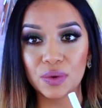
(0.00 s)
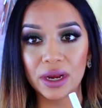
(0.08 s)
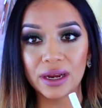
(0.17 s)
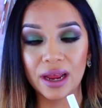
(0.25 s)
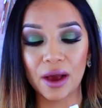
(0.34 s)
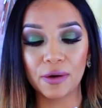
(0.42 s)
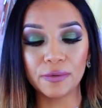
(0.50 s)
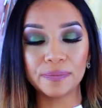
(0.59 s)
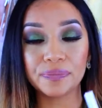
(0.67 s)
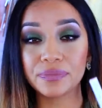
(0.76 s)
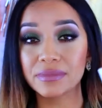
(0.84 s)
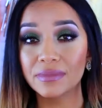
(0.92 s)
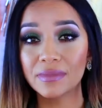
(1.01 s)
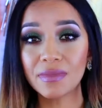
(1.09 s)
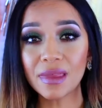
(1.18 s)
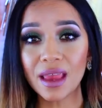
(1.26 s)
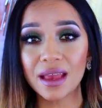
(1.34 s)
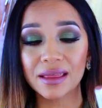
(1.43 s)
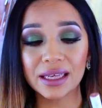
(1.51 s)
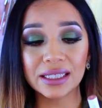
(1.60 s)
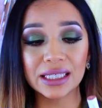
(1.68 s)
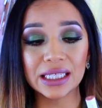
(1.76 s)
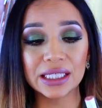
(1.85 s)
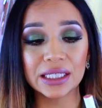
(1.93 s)
right now.
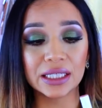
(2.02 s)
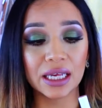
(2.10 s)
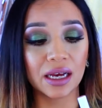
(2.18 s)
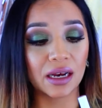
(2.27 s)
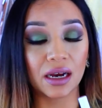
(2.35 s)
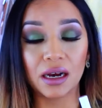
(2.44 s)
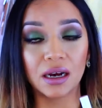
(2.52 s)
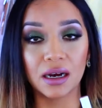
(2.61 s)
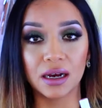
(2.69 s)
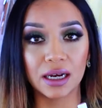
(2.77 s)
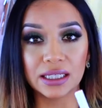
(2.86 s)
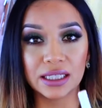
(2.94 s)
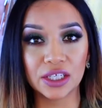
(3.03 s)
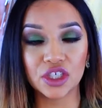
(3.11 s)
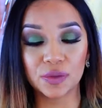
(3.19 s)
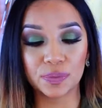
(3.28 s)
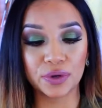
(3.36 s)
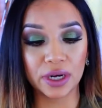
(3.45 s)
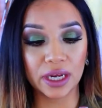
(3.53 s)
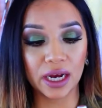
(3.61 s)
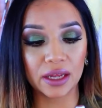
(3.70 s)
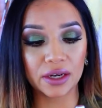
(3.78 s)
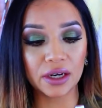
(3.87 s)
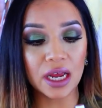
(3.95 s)
This is it's such a pretty
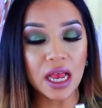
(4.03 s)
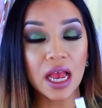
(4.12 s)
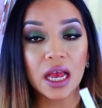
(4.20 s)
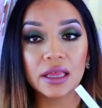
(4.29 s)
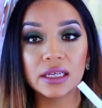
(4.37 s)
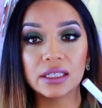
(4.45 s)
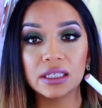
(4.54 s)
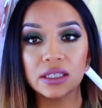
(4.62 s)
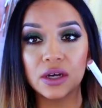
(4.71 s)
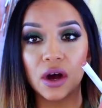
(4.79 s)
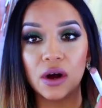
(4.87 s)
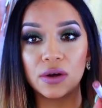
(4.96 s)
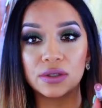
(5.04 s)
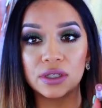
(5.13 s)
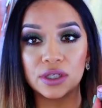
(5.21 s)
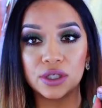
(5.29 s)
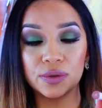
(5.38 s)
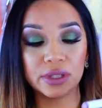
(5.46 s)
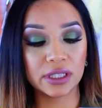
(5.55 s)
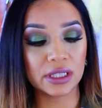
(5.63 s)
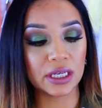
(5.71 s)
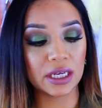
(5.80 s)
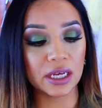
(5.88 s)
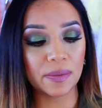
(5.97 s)
color. This is called
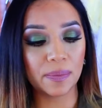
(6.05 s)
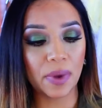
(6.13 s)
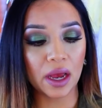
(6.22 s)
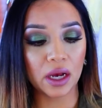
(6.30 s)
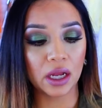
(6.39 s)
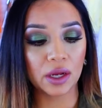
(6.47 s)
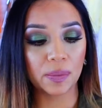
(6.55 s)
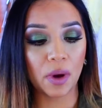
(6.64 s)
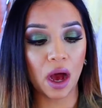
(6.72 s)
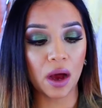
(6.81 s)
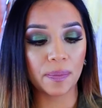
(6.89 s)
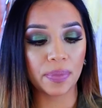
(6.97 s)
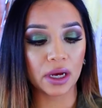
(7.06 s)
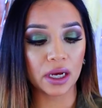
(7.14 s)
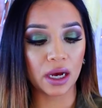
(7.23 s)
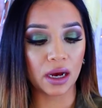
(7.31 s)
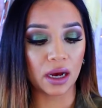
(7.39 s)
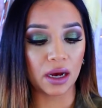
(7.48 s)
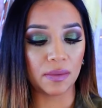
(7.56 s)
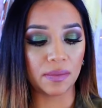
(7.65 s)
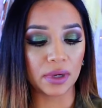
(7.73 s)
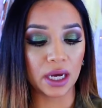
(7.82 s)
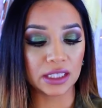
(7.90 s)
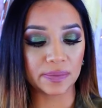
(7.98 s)
Tootsie by
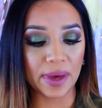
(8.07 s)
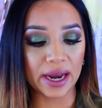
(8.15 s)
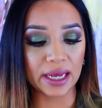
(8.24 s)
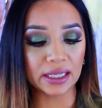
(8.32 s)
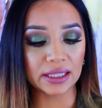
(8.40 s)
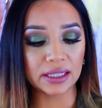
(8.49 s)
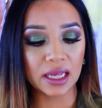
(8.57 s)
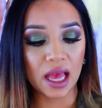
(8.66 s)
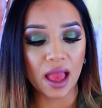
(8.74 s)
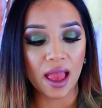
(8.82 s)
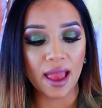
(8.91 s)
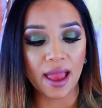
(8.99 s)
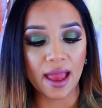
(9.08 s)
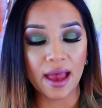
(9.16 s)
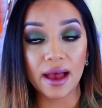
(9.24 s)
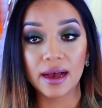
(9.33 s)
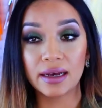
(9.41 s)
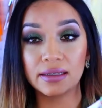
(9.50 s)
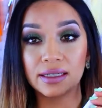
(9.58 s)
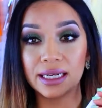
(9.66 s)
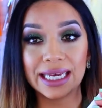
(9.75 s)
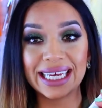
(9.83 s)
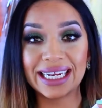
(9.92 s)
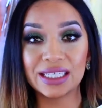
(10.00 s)
ColourPop Cosmetics, and
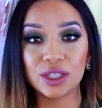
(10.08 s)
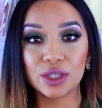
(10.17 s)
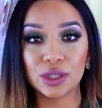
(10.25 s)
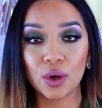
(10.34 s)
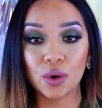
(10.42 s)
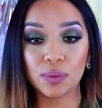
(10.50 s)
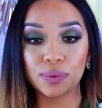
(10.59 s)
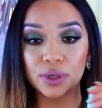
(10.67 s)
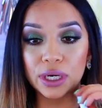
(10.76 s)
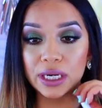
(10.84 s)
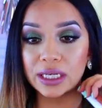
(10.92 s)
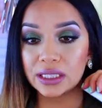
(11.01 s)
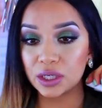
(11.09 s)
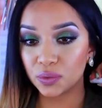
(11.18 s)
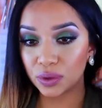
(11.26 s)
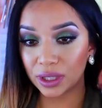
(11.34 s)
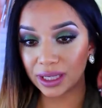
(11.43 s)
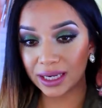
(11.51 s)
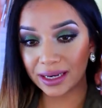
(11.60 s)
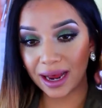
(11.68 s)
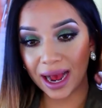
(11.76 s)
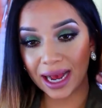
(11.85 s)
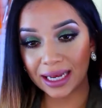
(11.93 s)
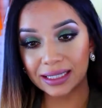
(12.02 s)
it is so pretty. It's a really
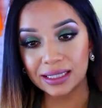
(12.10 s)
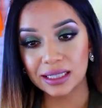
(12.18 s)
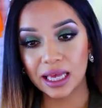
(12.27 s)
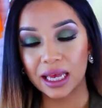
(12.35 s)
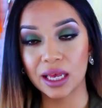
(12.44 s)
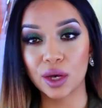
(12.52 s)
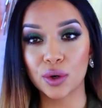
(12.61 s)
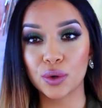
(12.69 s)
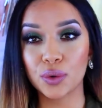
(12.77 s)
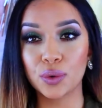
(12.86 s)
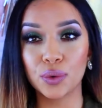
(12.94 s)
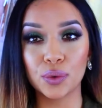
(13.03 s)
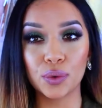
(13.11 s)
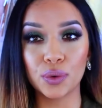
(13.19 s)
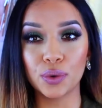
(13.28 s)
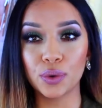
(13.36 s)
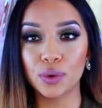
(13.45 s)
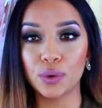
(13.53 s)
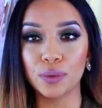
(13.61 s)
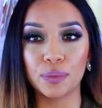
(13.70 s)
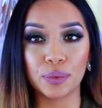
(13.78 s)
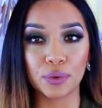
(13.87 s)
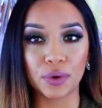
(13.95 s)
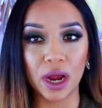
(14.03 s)
nice, like, cool
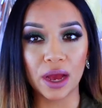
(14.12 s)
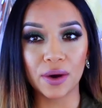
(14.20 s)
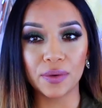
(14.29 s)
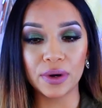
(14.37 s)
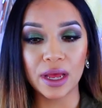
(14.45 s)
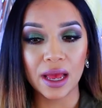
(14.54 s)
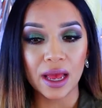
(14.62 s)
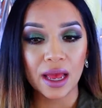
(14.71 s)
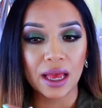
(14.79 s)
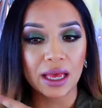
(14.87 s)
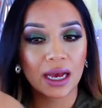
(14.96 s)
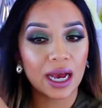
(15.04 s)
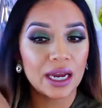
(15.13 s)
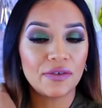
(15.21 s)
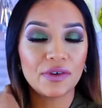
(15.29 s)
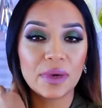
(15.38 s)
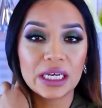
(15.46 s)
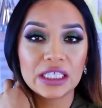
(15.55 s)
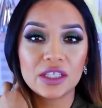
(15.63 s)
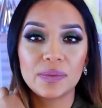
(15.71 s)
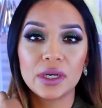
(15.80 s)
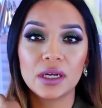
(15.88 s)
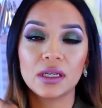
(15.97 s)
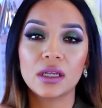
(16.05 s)
brown. It kind of reminds
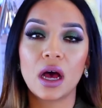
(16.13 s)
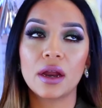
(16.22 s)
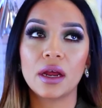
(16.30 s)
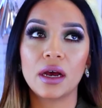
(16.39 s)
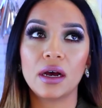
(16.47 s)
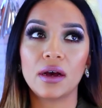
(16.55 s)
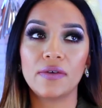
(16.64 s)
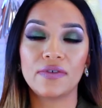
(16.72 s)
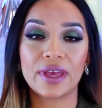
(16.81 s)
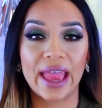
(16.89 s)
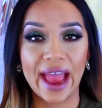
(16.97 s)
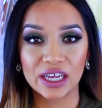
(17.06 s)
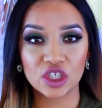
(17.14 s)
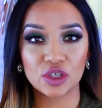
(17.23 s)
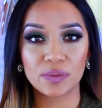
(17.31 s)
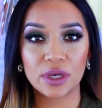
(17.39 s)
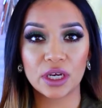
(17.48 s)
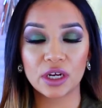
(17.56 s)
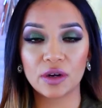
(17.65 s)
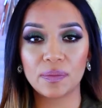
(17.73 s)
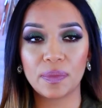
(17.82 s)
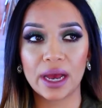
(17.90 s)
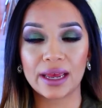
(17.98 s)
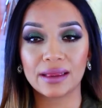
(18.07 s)
me a lot of Cashmere
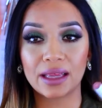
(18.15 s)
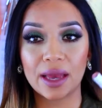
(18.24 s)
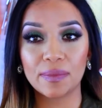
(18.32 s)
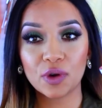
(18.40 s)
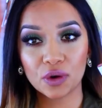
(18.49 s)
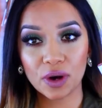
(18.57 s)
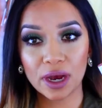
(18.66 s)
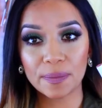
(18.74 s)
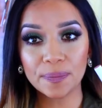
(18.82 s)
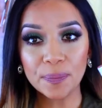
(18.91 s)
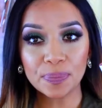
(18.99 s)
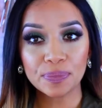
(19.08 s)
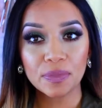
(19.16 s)
by Lime Crime.